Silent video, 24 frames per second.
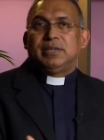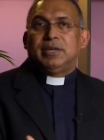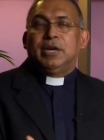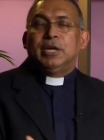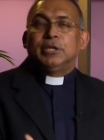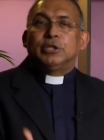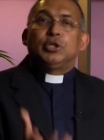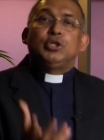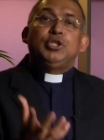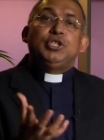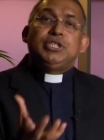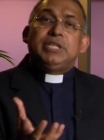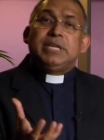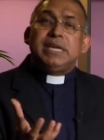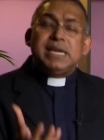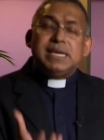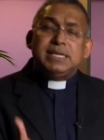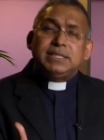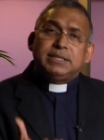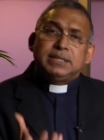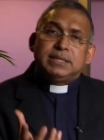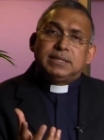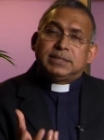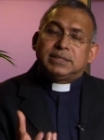So,
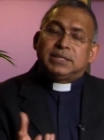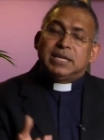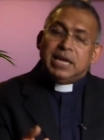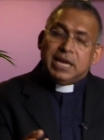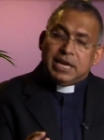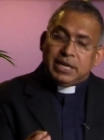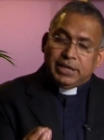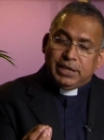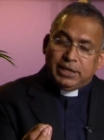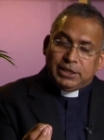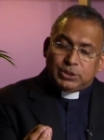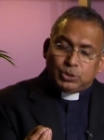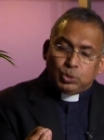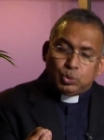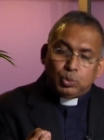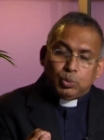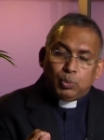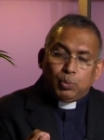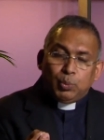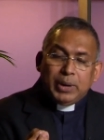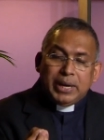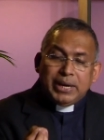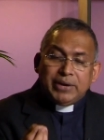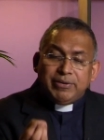Jesus is
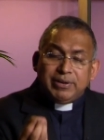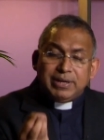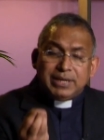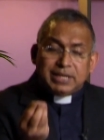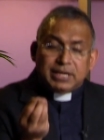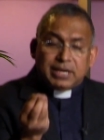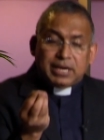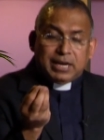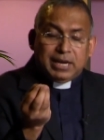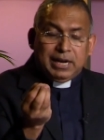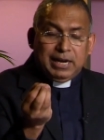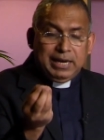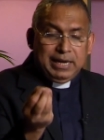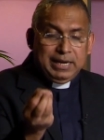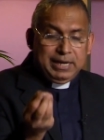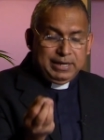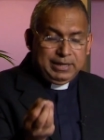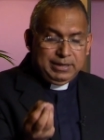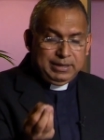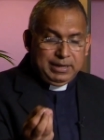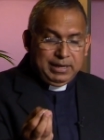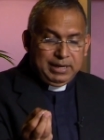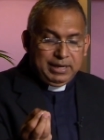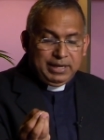very
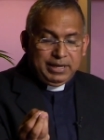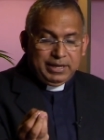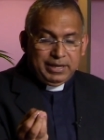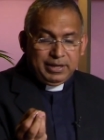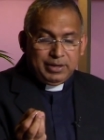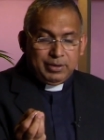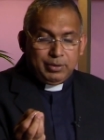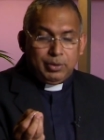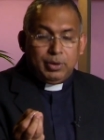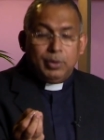clearly,